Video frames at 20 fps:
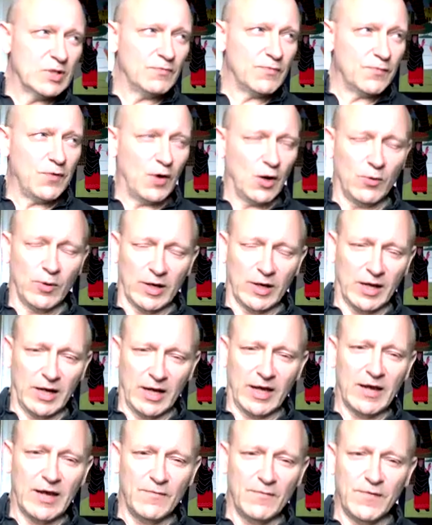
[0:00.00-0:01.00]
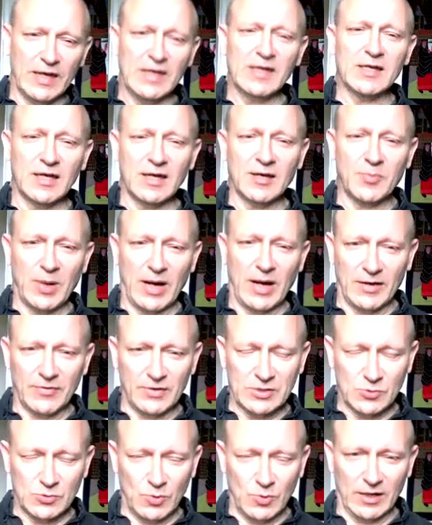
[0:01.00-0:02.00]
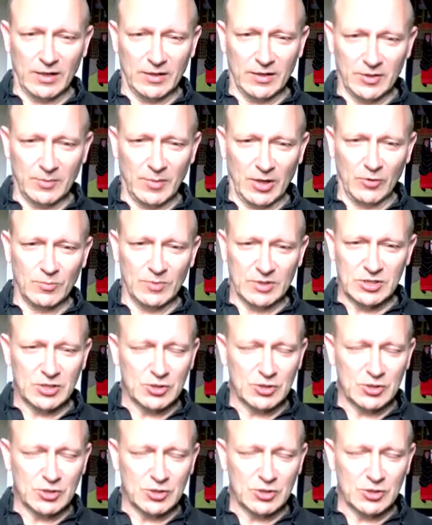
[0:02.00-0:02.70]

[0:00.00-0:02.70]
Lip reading: following an Ayurvedic path as well at the moment.